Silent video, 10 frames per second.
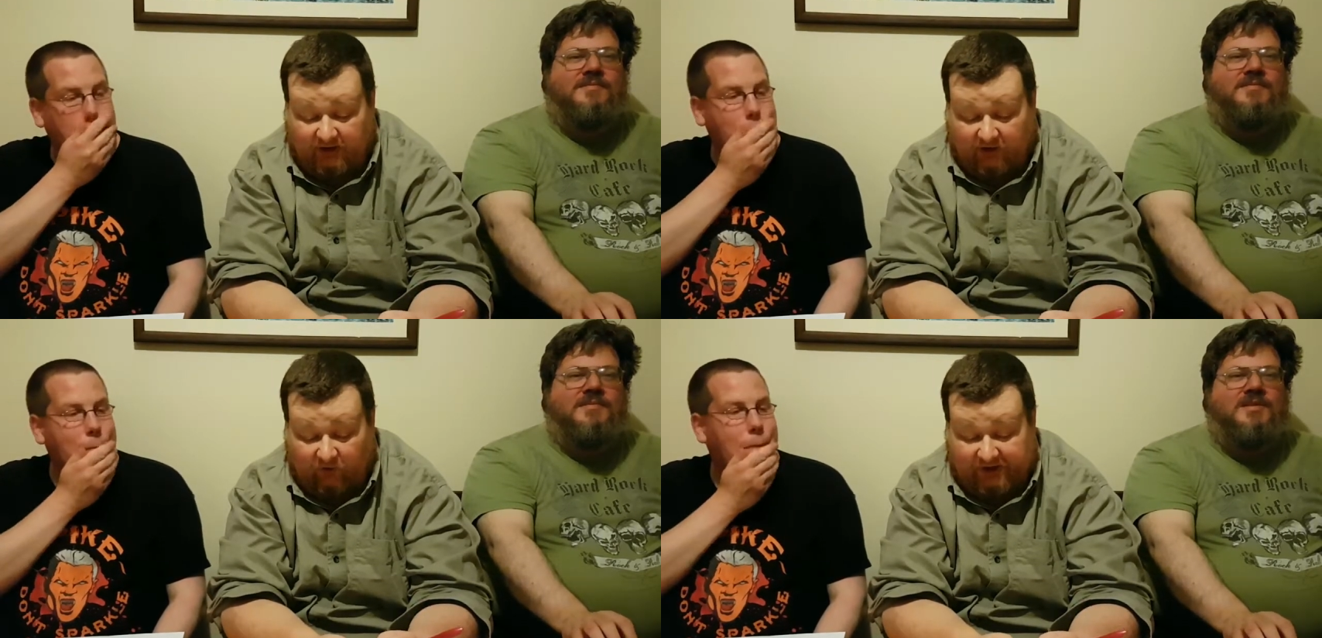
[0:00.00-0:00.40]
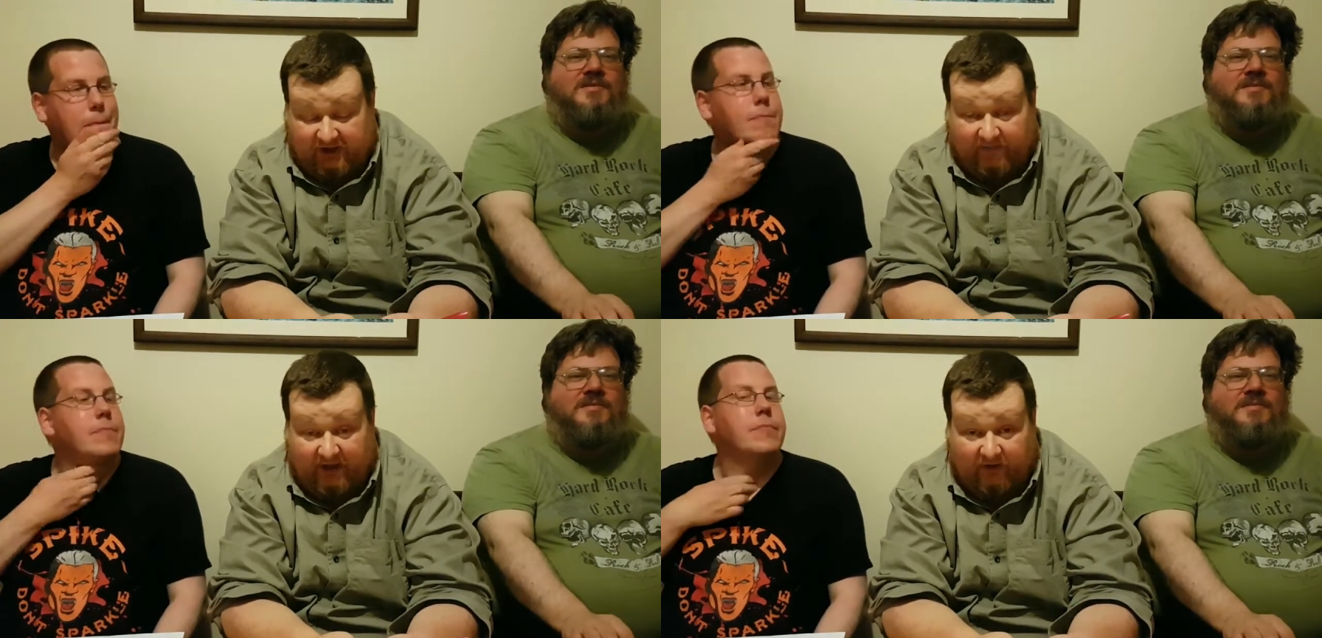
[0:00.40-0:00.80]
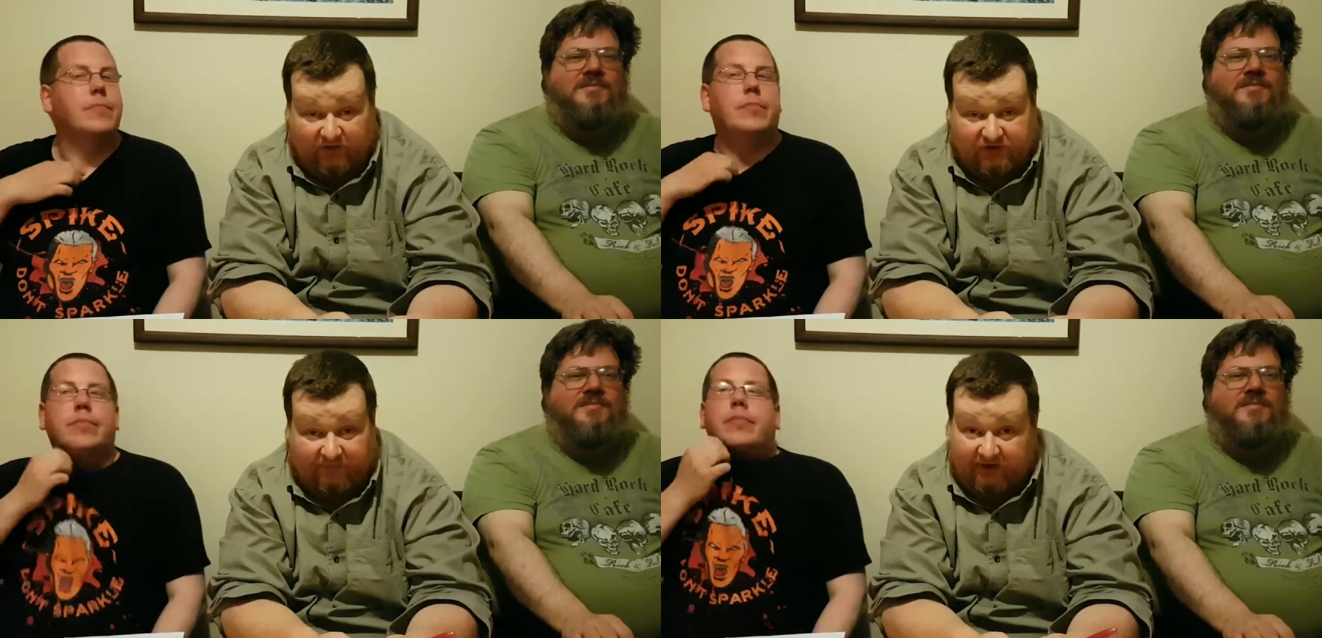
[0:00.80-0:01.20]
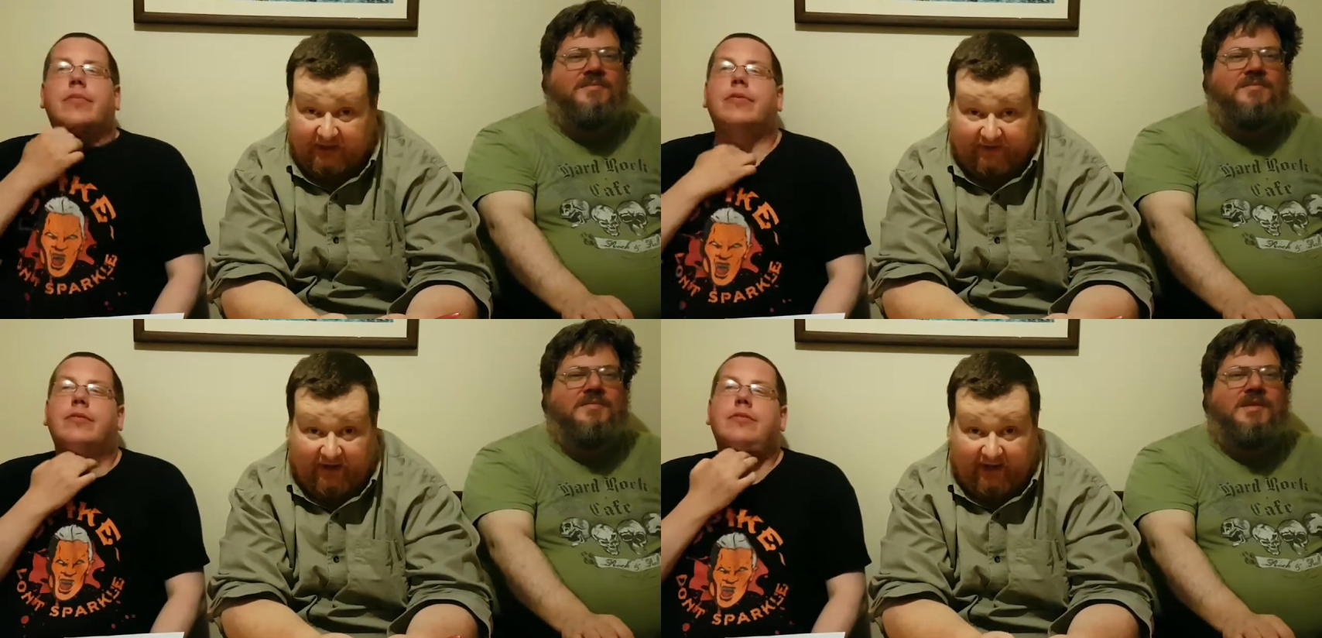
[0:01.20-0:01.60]
Speaker 1: or eBay or something
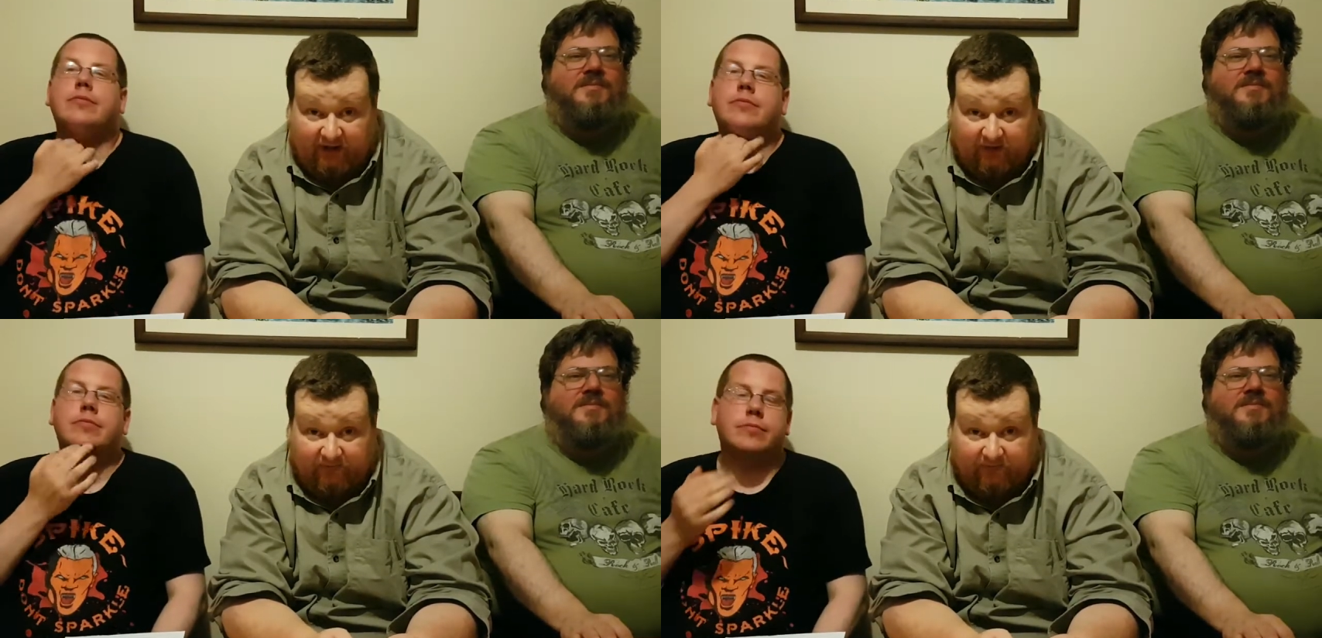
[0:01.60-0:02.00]
like that. Uh,